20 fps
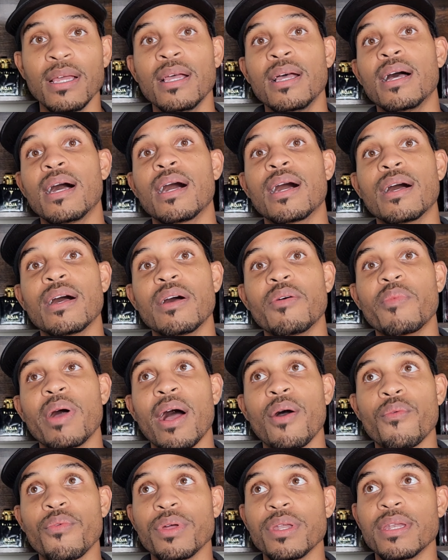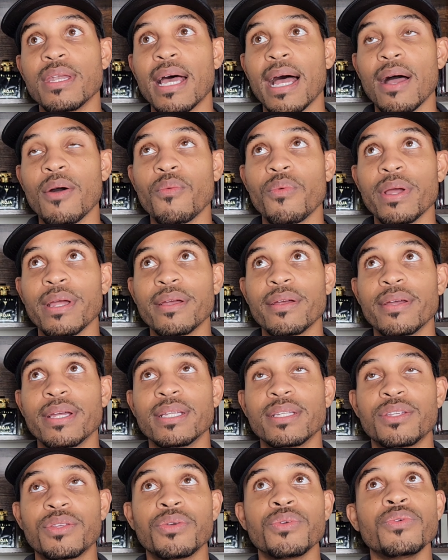I would not wear
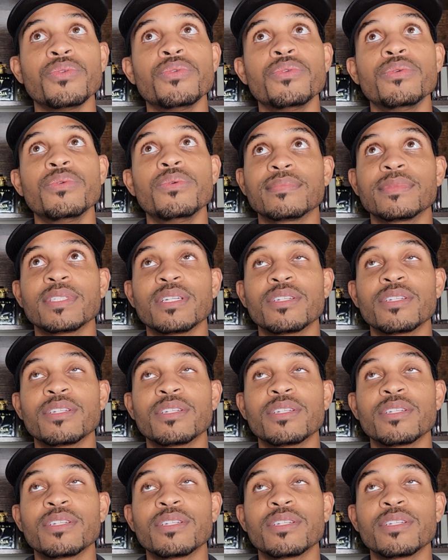it to